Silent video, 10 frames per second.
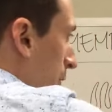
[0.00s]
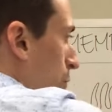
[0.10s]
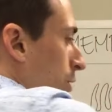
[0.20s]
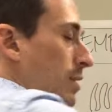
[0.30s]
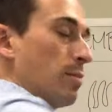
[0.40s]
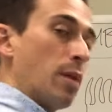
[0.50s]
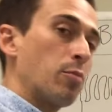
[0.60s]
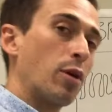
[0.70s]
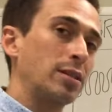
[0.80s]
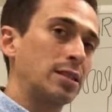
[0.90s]
which is the
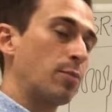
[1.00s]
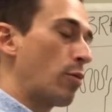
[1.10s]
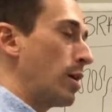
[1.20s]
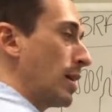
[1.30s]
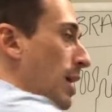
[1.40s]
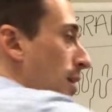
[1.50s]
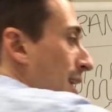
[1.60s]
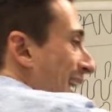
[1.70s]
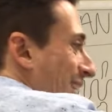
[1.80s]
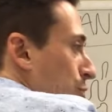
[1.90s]
membrane separating out the
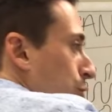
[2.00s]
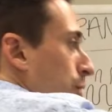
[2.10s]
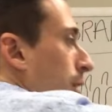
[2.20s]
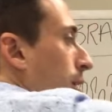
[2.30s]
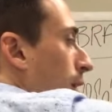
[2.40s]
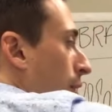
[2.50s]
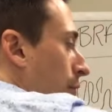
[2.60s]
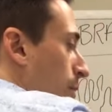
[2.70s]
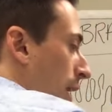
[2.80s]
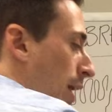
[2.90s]
extracellular
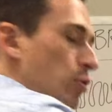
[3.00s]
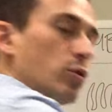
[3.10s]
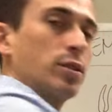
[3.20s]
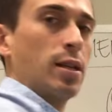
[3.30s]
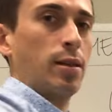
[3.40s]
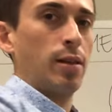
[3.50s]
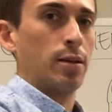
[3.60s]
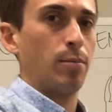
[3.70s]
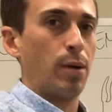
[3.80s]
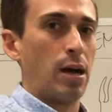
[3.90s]
from the intracellular
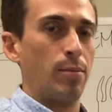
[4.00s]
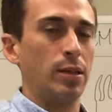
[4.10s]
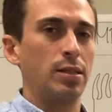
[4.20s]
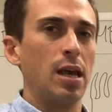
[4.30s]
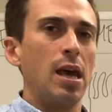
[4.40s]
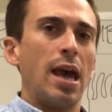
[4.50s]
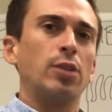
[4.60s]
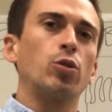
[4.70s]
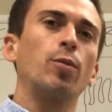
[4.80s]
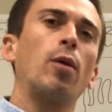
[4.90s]
compartments, and
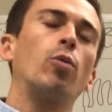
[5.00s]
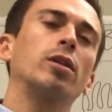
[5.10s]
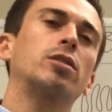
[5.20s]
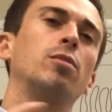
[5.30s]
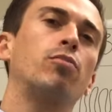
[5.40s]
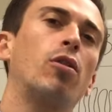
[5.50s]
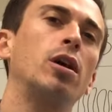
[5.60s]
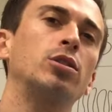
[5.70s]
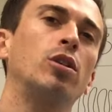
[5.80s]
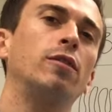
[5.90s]
talk about what it's
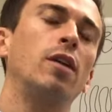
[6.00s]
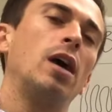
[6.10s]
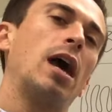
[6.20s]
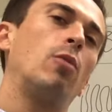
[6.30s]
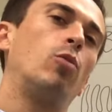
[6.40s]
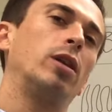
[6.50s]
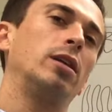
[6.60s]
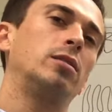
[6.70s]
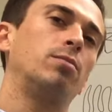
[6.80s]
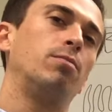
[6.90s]
comprised of and what
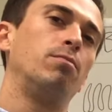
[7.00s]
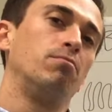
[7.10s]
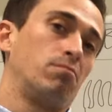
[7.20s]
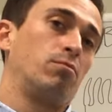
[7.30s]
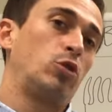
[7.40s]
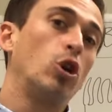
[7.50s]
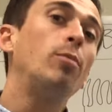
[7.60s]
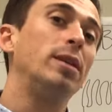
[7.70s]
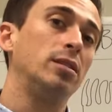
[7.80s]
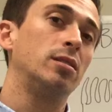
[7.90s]
its job
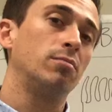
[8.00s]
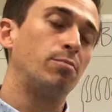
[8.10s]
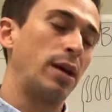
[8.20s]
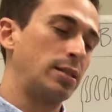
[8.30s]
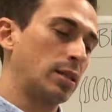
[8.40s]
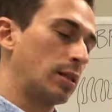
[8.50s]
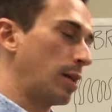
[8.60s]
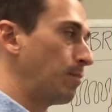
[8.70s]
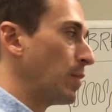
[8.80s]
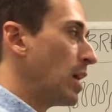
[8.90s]
is, basically.
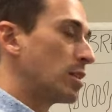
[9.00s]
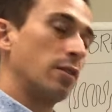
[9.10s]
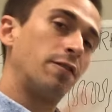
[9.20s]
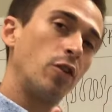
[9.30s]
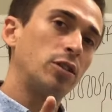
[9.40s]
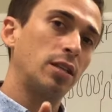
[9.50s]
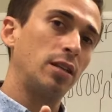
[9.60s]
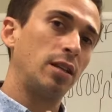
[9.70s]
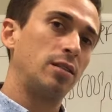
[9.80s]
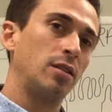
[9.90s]
So the first thing you
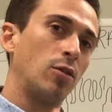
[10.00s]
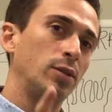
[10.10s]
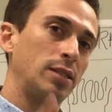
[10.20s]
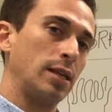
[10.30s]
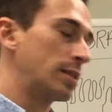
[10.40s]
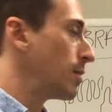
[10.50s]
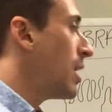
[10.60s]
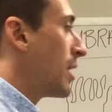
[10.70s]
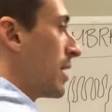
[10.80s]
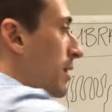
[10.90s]
need to know is this,
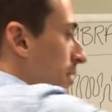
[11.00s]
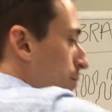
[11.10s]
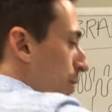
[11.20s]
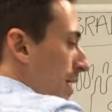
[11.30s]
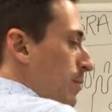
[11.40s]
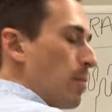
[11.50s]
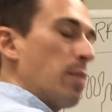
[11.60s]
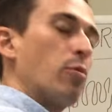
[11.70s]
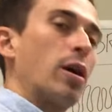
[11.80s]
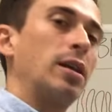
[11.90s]
that this plasma
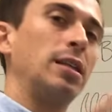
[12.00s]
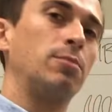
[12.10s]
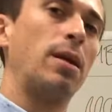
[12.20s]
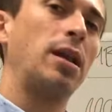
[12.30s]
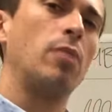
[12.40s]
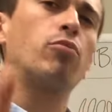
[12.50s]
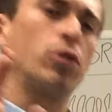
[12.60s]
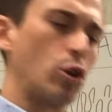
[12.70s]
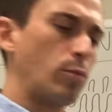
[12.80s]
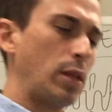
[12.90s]
membrane is made up
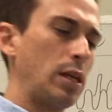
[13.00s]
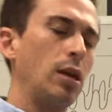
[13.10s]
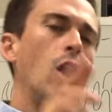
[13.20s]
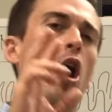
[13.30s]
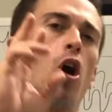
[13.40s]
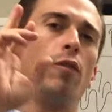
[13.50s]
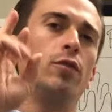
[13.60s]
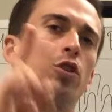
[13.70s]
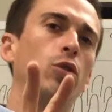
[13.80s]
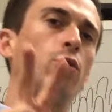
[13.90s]
predominantly of
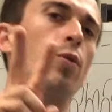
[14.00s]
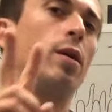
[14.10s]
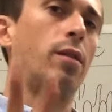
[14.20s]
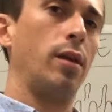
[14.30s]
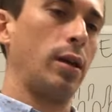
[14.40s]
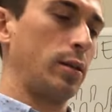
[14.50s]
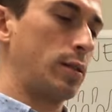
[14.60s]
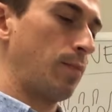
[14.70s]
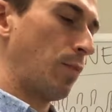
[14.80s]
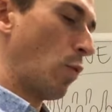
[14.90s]
two things.
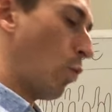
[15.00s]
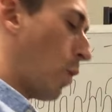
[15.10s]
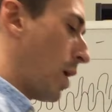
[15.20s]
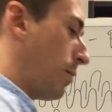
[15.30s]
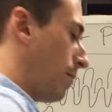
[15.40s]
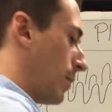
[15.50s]
One,